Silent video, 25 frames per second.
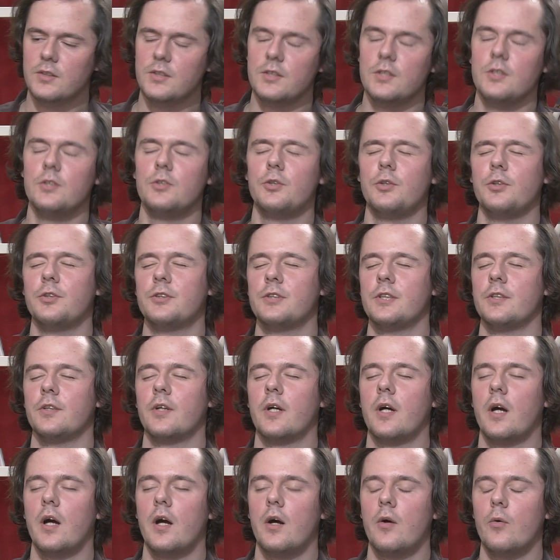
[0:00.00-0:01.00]
interesting
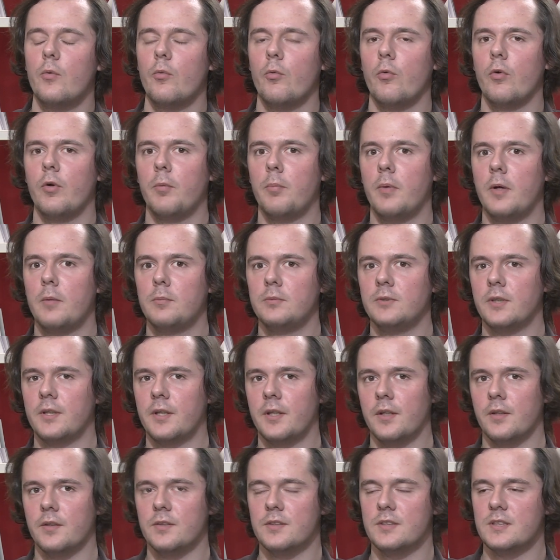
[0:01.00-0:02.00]
how
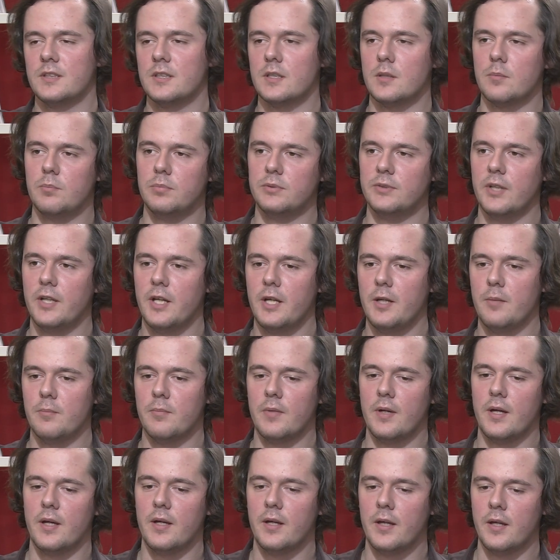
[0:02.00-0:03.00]
Republicans
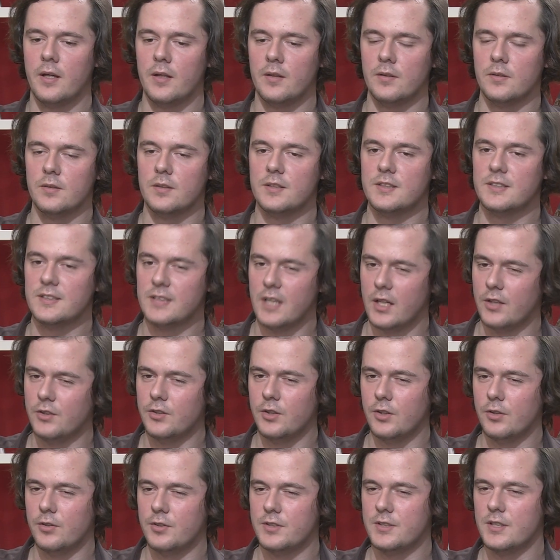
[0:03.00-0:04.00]
blame
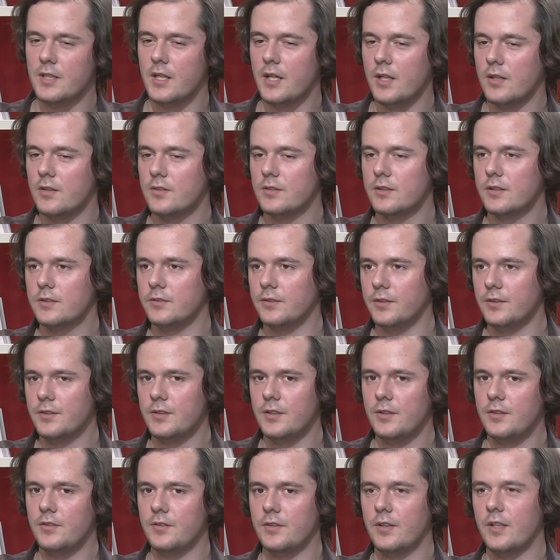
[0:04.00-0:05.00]
Sanders and
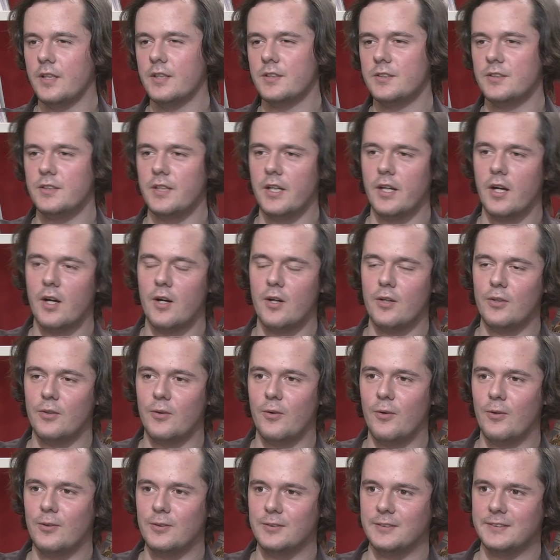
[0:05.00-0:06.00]
Clinton, as they are
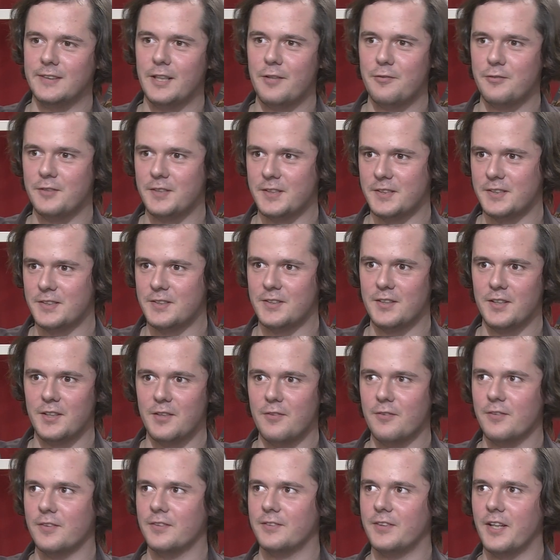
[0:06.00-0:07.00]
all leftist,
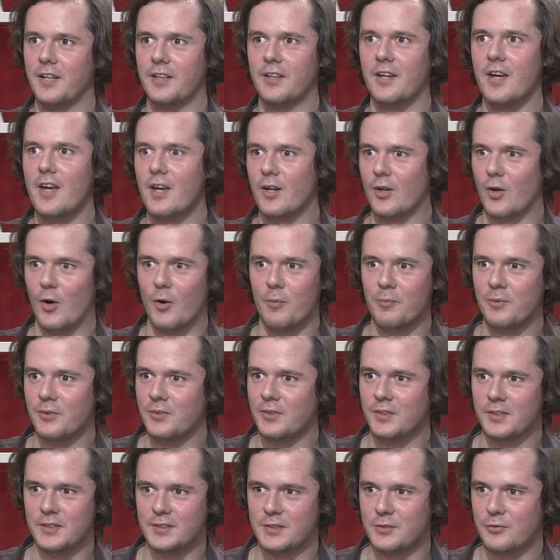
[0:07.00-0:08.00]
even like
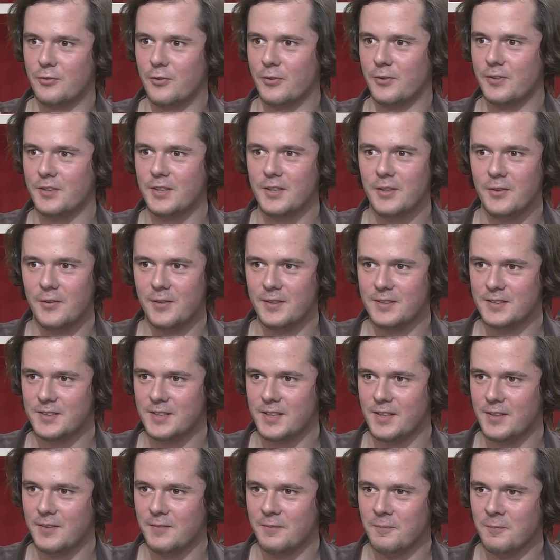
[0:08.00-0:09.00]
communists for the
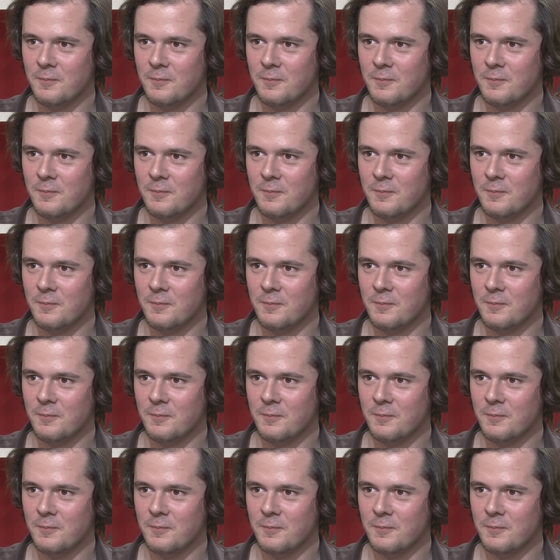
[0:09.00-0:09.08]
USA.